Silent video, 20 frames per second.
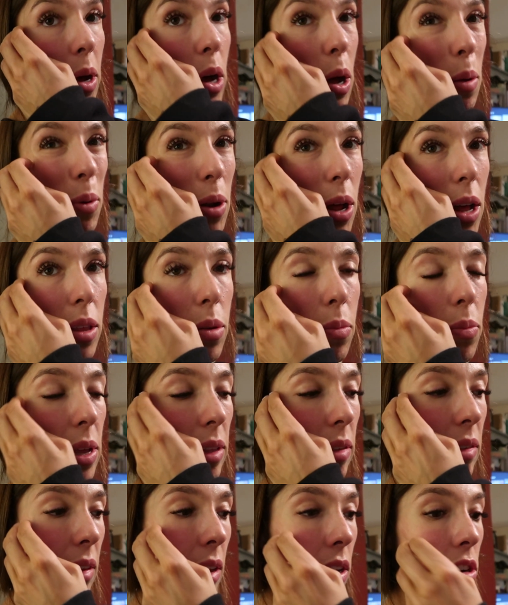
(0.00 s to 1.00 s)
a couple of other
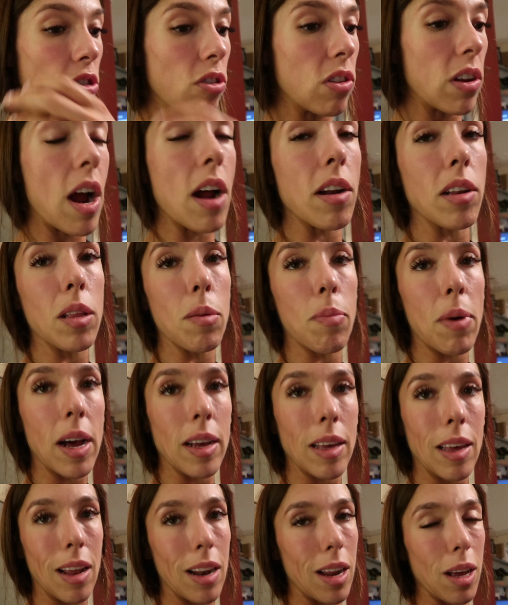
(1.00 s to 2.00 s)
bits that just aren't in the
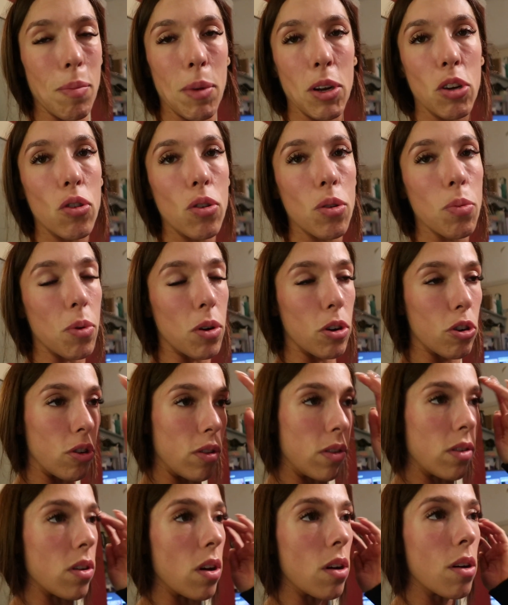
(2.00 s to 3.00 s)
bag yet, like my toothbrush
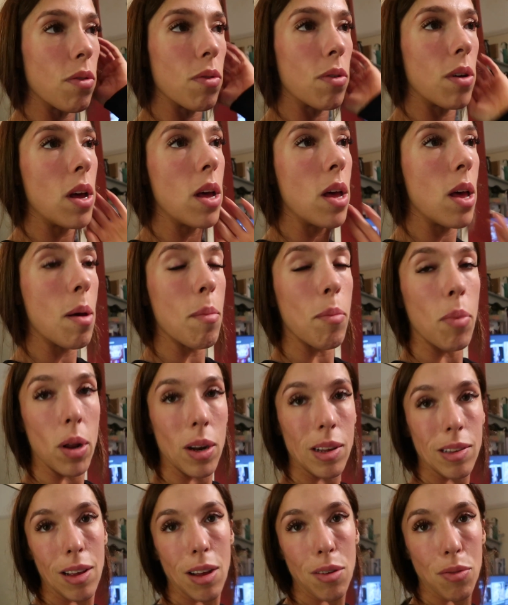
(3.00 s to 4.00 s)
and stuff. But
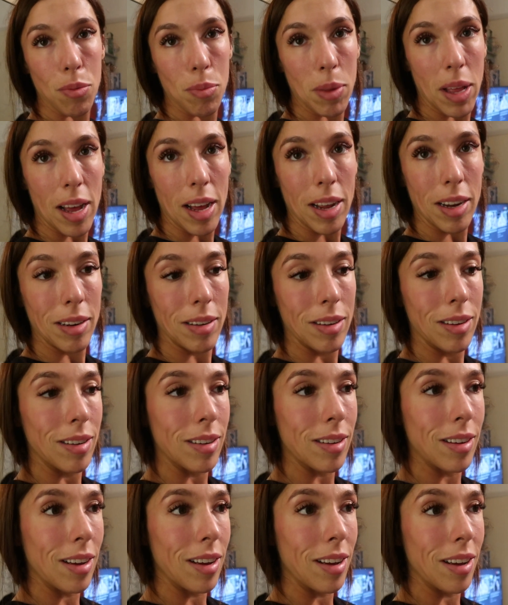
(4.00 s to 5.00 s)
aside from that,
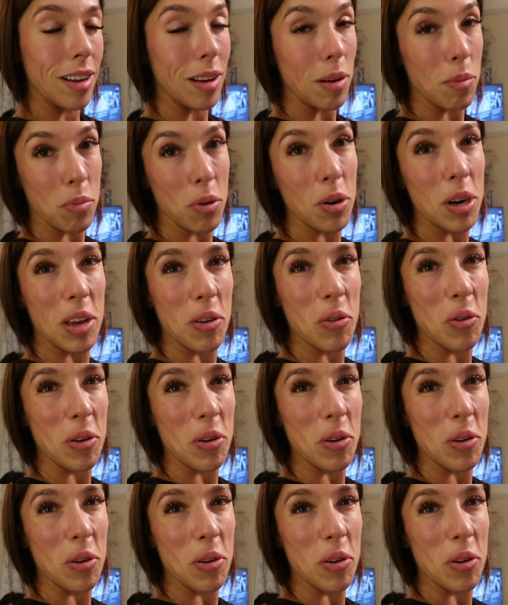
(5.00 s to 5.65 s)
I'm pretty